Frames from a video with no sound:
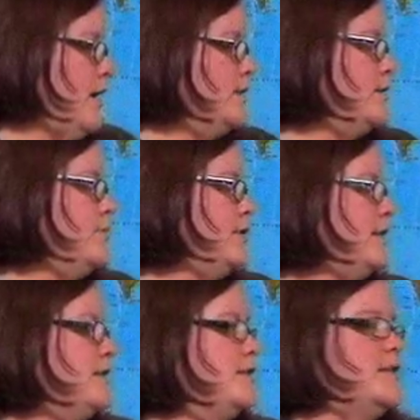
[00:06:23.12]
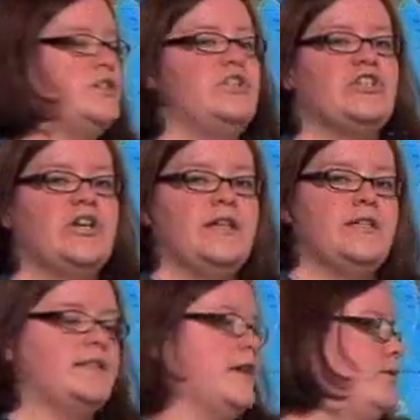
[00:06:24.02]
symbolizes the J
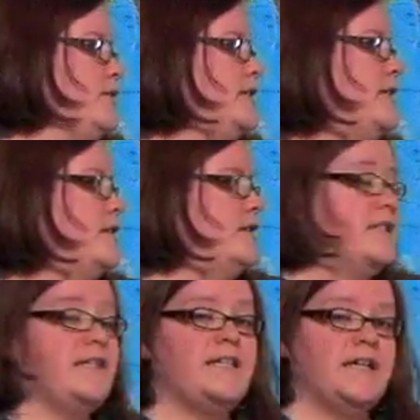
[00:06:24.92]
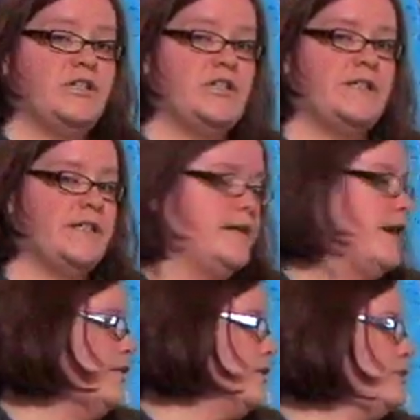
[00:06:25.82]
sound, the D and G together,